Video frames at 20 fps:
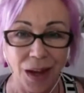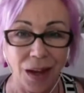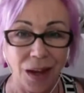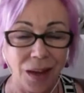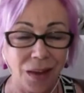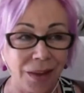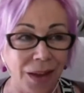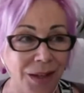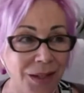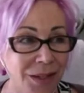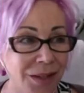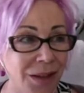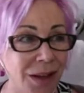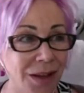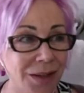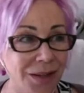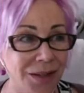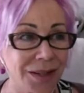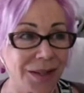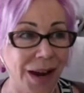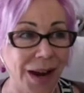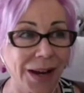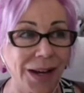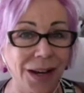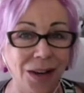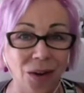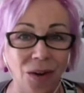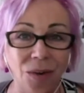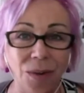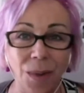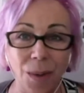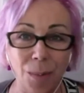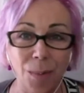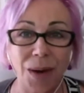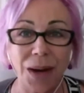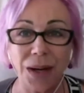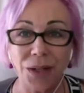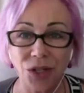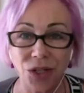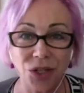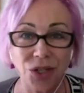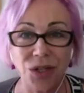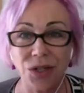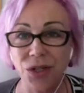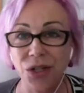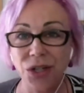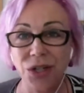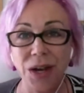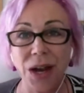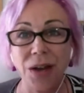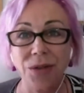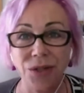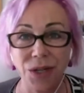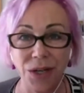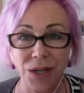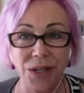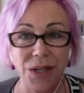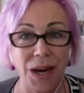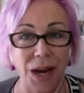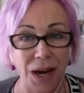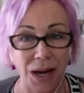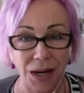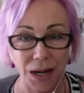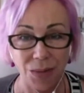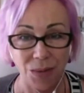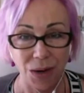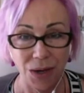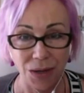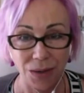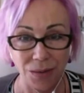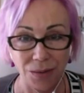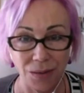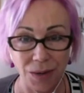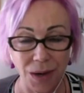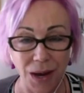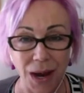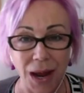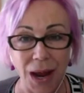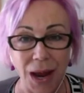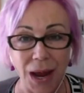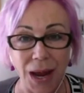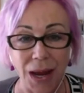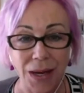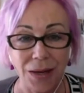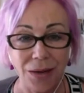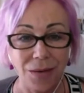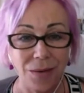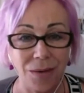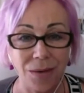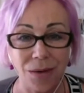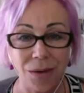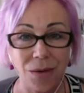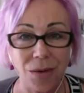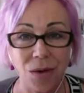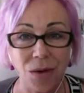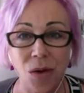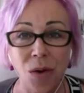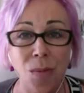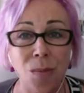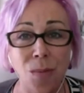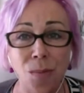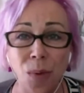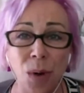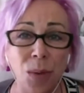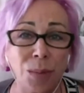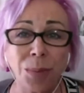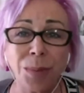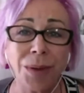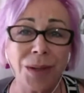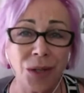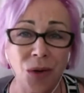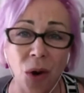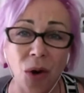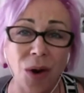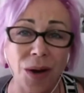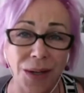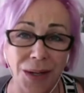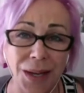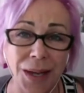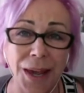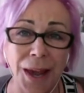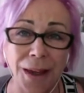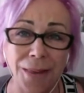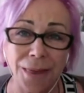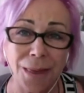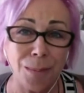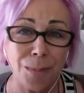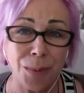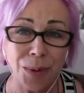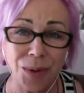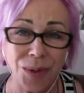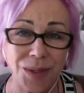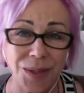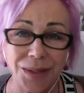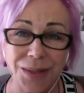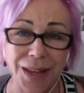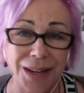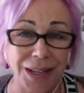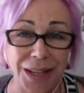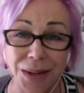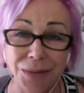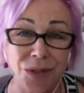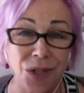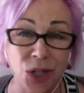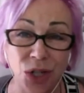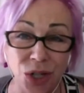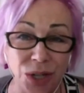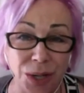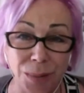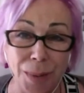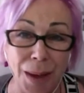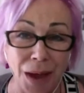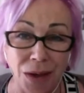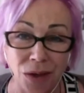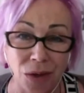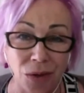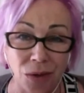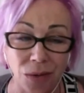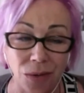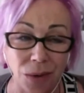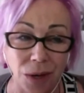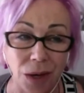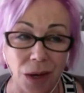that's like standing on the beach just shouting to anyone. And you're probably not going to get the person that gives a shit about you.